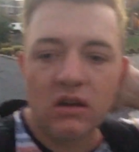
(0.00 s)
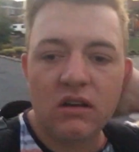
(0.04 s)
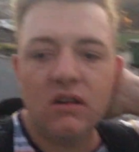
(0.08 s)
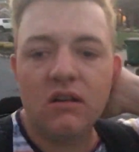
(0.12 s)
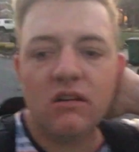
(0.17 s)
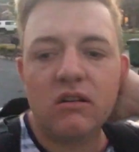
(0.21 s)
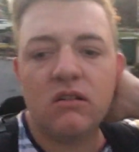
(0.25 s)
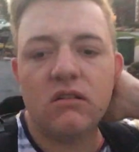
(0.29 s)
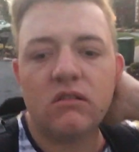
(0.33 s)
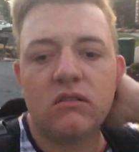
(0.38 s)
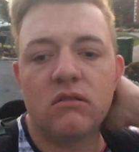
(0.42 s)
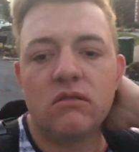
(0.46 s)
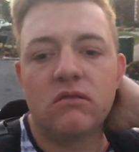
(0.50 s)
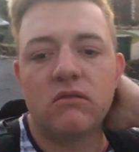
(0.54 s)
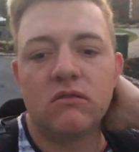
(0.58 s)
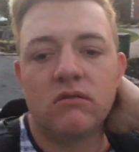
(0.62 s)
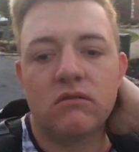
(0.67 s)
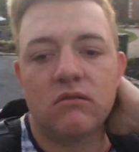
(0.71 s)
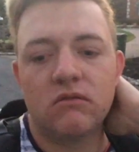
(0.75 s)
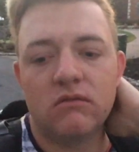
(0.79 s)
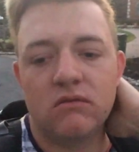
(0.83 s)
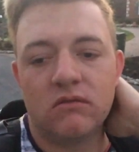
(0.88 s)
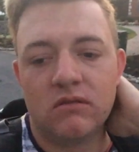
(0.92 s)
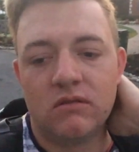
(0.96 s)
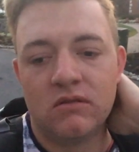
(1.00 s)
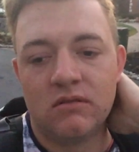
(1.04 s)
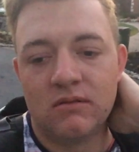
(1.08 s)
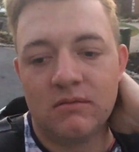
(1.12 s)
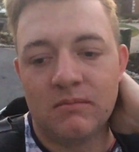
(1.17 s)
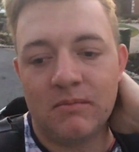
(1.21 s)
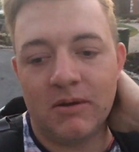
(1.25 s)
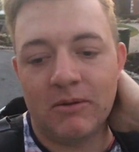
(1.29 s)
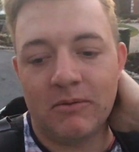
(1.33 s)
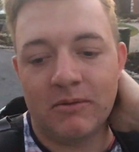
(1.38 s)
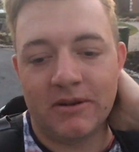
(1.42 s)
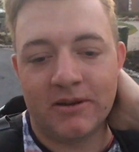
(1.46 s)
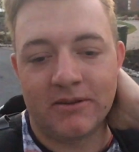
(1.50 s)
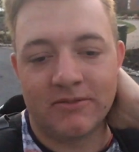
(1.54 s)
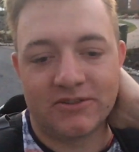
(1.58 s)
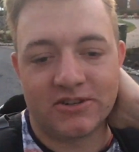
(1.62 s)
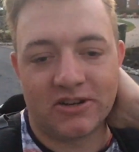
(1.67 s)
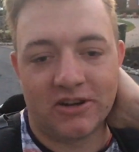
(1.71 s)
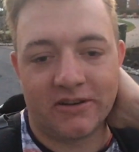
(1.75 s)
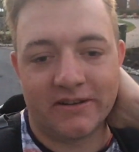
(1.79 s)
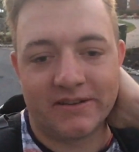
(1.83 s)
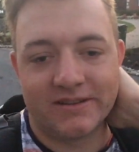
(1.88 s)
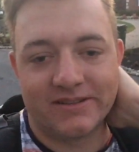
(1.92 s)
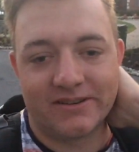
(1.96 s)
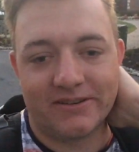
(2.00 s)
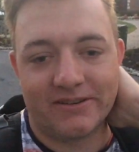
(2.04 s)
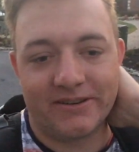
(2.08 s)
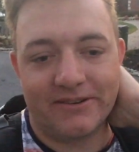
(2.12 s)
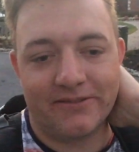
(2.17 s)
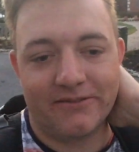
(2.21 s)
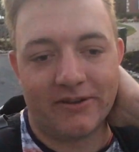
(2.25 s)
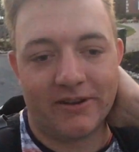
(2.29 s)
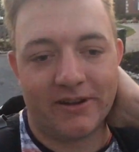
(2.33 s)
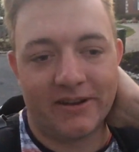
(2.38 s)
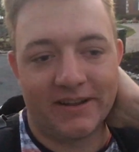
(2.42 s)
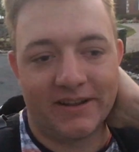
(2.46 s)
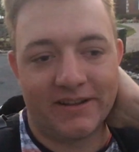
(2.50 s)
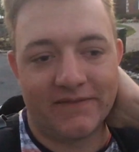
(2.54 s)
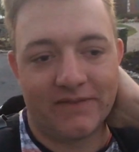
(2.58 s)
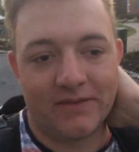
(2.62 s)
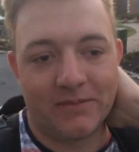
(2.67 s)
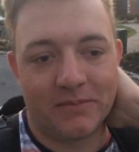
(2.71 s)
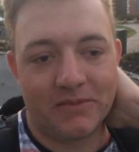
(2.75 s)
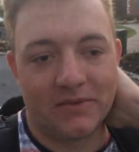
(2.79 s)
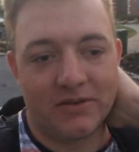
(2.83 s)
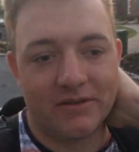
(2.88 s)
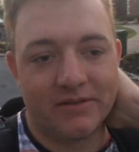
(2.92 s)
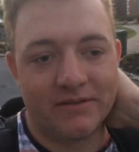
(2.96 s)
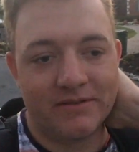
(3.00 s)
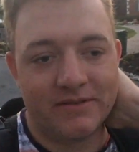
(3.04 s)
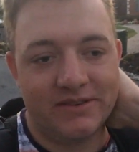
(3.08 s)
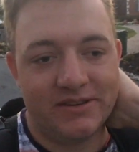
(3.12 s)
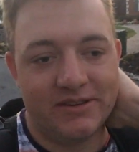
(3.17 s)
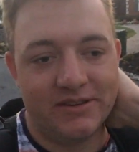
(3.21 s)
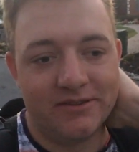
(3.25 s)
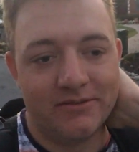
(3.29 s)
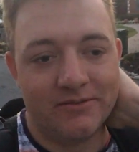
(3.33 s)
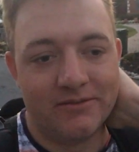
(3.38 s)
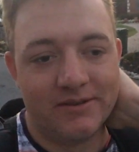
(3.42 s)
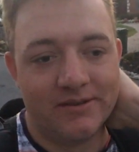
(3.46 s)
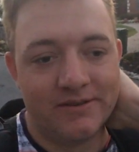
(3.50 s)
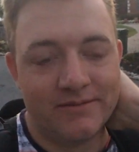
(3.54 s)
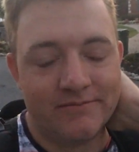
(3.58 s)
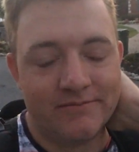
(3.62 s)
Oh, my window chalk is already running from the dew.